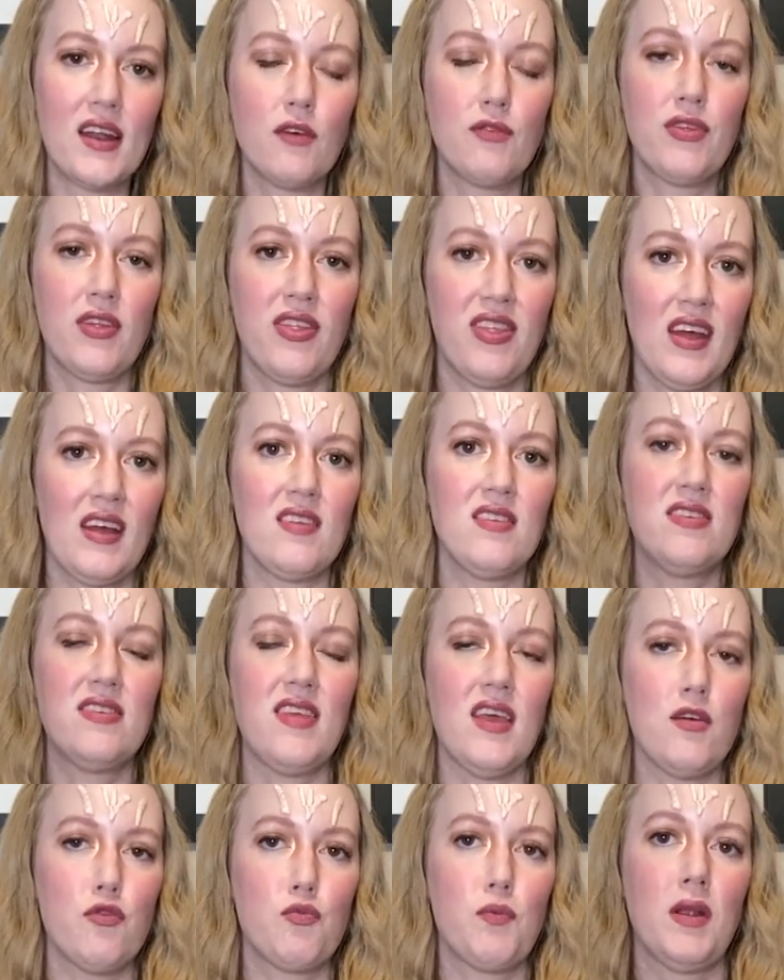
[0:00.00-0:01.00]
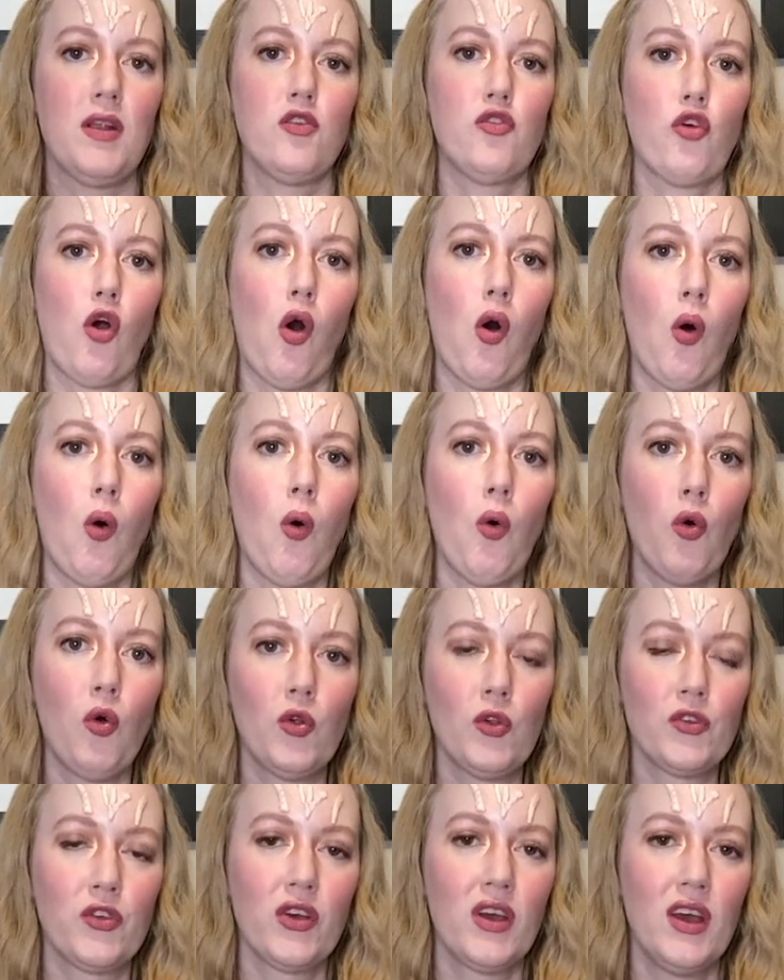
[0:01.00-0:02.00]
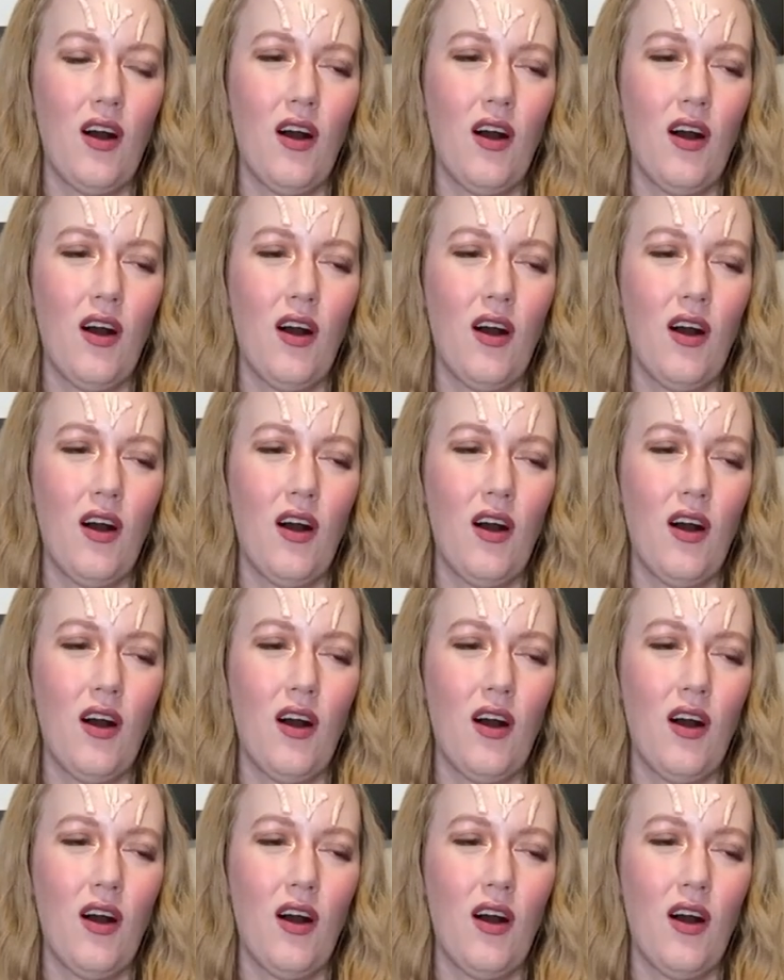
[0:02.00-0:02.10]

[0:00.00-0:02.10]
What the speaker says: of the things they've been told